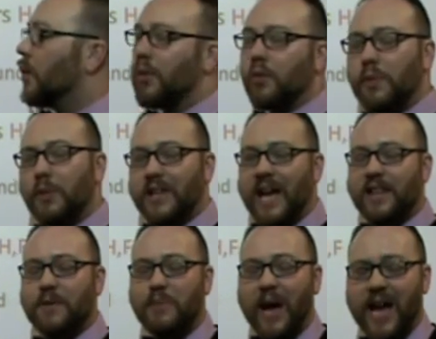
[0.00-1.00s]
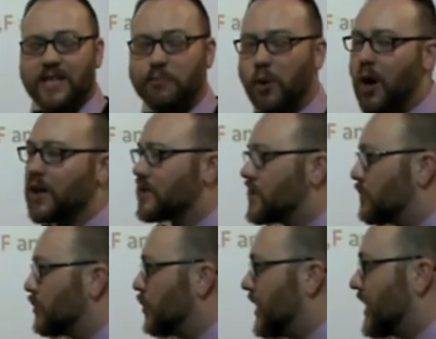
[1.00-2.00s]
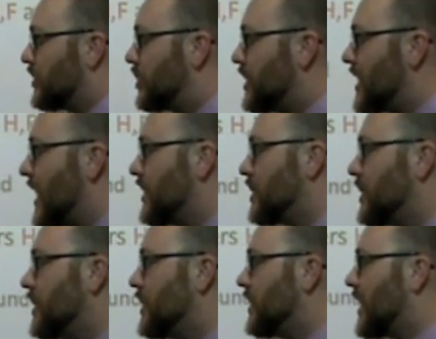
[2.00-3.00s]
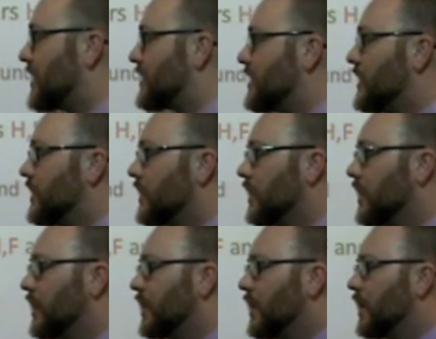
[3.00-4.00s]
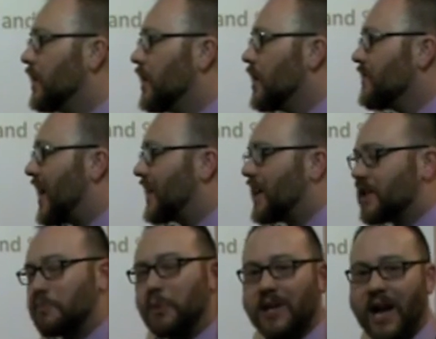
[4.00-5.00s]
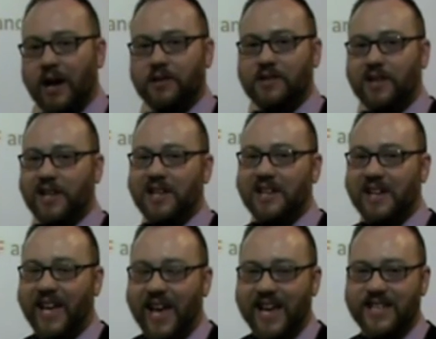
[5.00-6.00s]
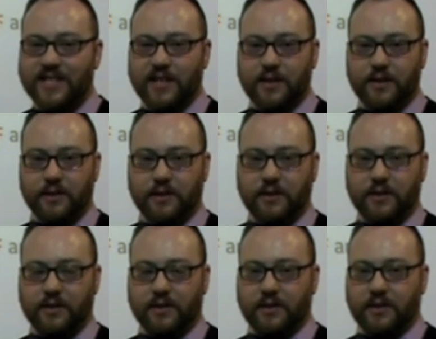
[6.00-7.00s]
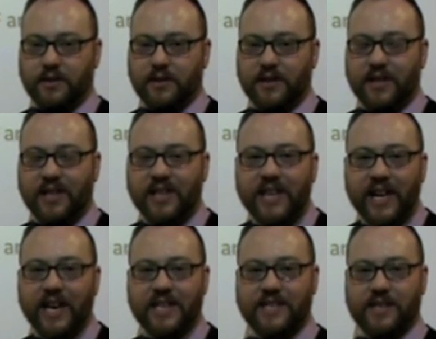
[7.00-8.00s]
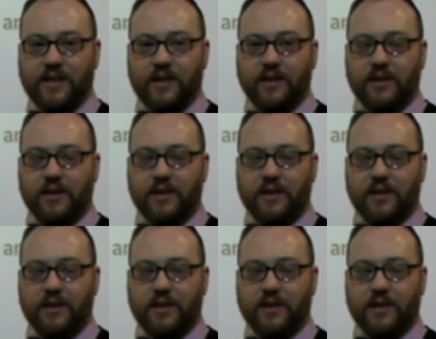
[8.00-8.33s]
When we put that in the past participle, we get GHEESE. That gets pronounced kese. Kese.